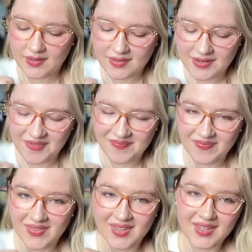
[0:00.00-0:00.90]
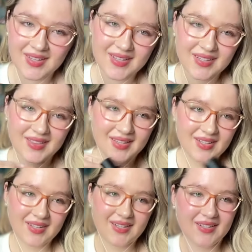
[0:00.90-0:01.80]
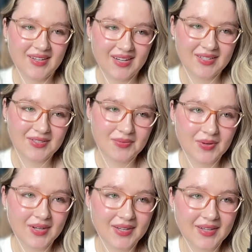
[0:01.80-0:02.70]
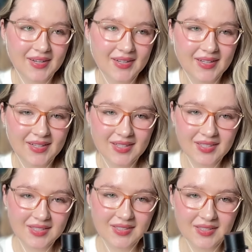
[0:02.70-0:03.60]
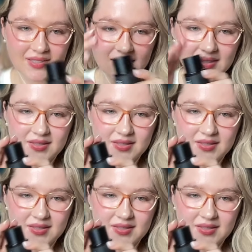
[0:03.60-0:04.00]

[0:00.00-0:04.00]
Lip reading: So, the next one is